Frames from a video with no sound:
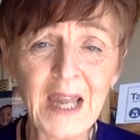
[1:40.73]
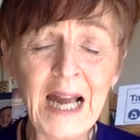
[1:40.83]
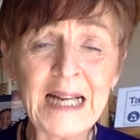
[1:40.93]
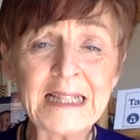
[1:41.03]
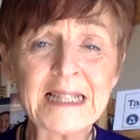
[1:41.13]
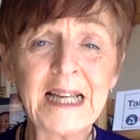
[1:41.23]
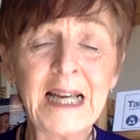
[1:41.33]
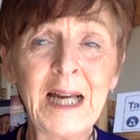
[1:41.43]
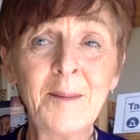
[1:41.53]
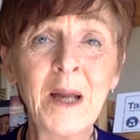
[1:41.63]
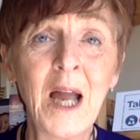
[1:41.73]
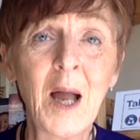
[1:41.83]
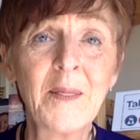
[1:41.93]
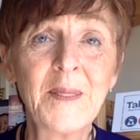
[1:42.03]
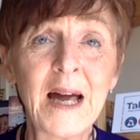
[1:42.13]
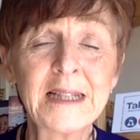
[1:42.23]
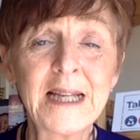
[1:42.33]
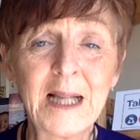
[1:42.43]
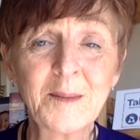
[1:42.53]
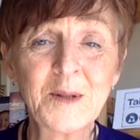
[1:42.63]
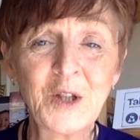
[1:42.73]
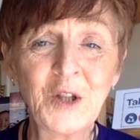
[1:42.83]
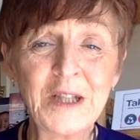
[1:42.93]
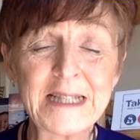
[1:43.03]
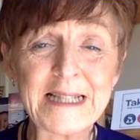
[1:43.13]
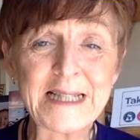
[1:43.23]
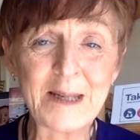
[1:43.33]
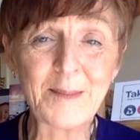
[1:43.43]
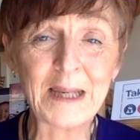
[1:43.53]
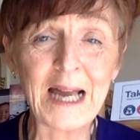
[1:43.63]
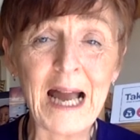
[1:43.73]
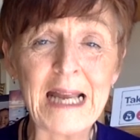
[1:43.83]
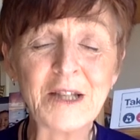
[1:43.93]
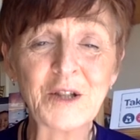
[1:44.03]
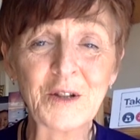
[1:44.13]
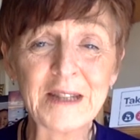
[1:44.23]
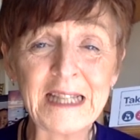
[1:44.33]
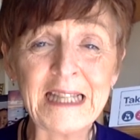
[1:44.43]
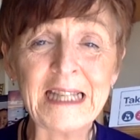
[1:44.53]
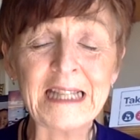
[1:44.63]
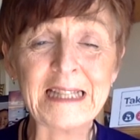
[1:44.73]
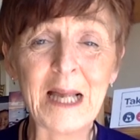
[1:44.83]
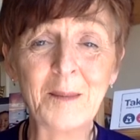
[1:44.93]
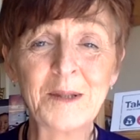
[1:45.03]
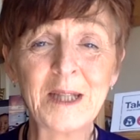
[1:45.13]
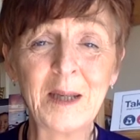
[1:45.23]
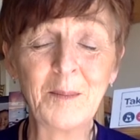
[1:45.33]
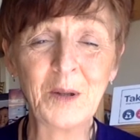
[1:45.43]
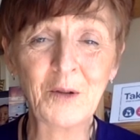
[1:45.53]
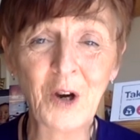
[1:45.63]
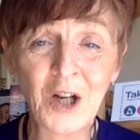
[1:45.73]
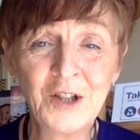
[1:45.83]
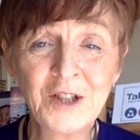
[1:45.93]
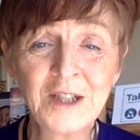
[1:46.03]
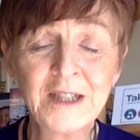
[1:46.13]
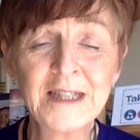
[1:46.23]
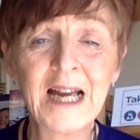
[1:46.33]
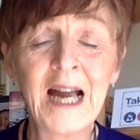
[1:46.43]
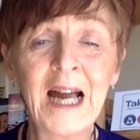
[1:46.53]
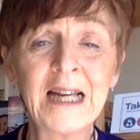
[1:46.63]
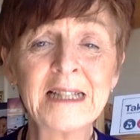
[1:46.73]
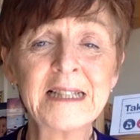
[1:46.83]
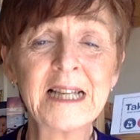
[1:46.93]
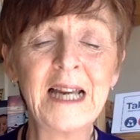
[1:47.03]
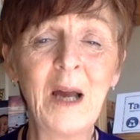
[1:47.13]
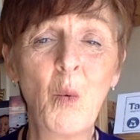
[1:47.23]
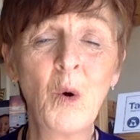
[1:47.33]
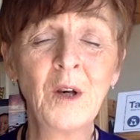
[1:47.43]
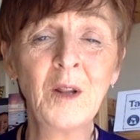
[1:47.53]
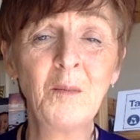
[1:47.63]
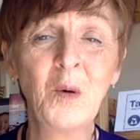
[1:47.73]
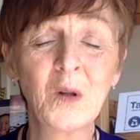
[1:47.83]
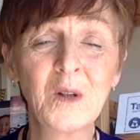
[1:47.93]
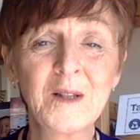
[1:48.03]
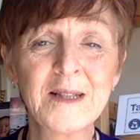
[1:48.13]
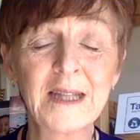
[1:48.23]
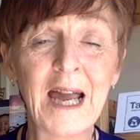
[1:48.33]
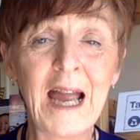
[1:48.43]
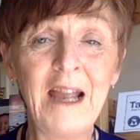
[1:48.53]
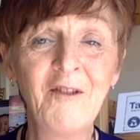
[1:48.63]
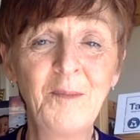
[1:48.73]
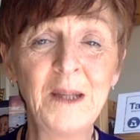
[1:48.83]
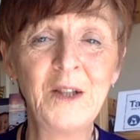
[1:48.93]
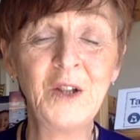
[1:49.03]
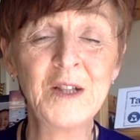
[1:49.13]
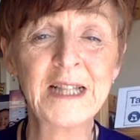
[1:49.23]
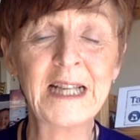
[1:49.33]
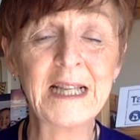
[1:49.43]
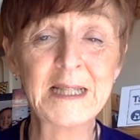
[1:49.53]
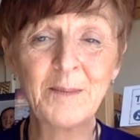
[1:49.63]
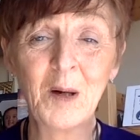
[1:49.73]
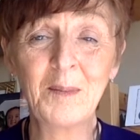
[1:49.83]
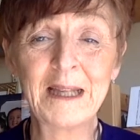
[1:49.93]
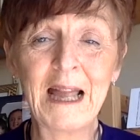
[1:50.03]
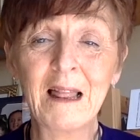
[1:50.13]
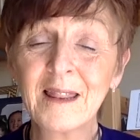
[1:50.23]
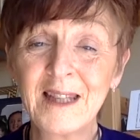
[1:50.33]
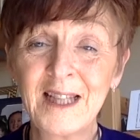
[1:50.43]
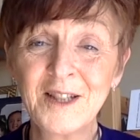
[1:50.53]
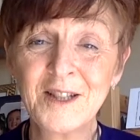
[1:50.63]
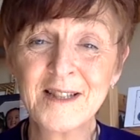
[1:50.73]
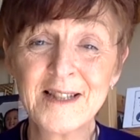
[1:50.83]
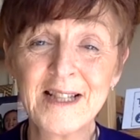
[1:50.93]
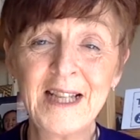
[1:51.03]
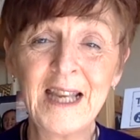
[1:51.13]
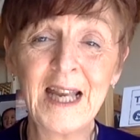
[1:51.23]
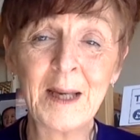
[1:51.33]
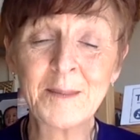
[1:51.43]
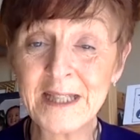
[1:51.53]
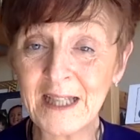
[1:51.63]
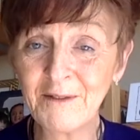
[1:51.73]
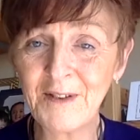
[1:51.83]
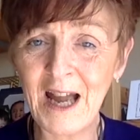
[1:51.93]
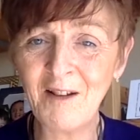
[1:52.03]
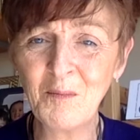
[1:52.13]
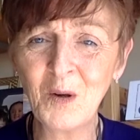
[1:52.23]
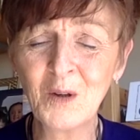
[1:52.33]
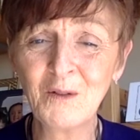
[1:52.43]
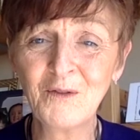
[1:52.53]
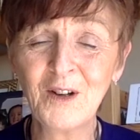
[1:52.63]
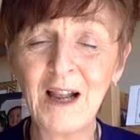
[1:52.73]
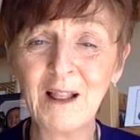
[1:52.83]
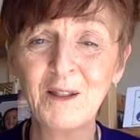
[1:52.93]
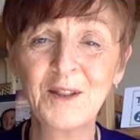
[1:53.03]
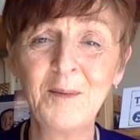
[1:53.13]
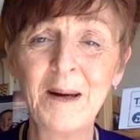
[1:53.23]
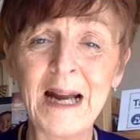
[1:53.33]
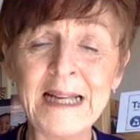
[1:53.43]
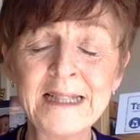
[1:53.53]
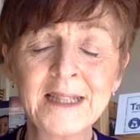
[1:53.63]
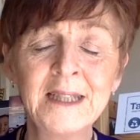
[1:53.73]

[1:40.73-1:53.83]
And that helps you stabilise your thinking, it helps you keep you grounded. And one of the models that I have been using is the Public Health Agency Take 5 model for a healthy mind.